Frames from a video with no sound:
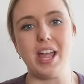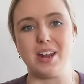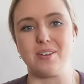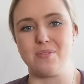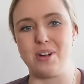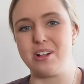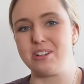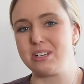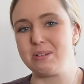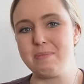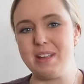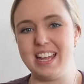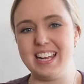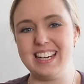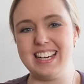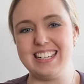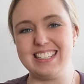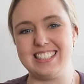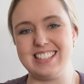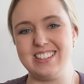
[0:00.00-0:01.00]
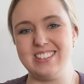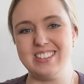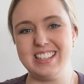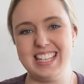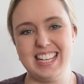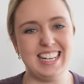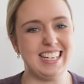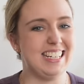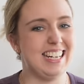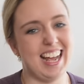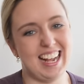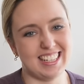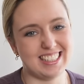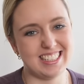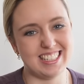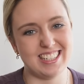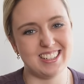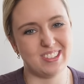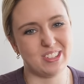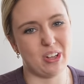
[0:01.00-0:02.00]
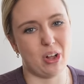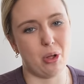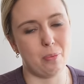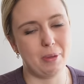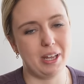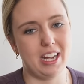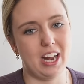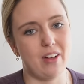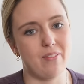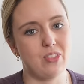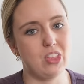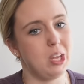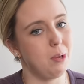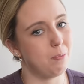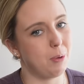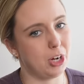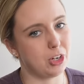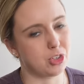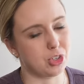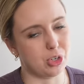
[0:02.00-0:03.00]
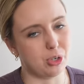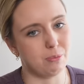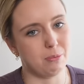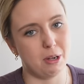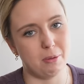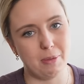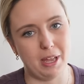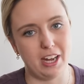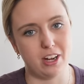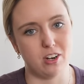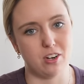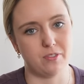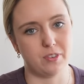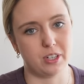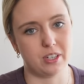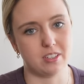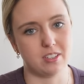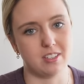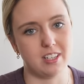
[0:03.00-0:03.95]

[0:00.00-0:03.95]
and welcome in to the next installment of the bedroom makeover